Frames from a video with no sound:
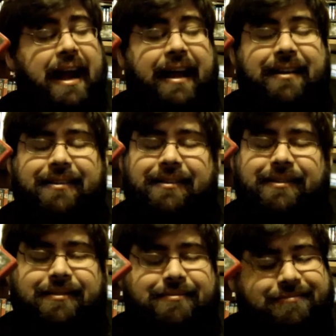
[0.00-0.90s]
I
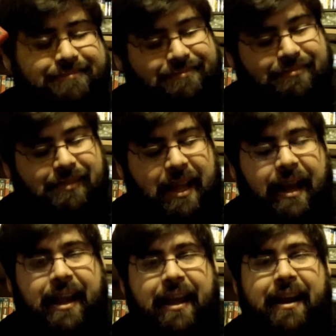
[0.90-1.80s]

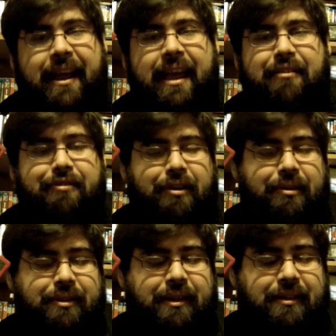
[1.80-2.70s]
can't
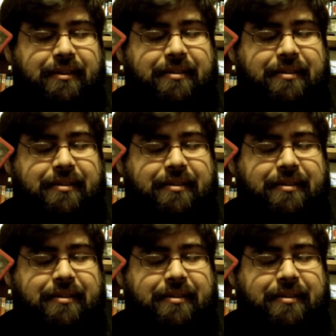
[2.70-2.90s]
fault it, because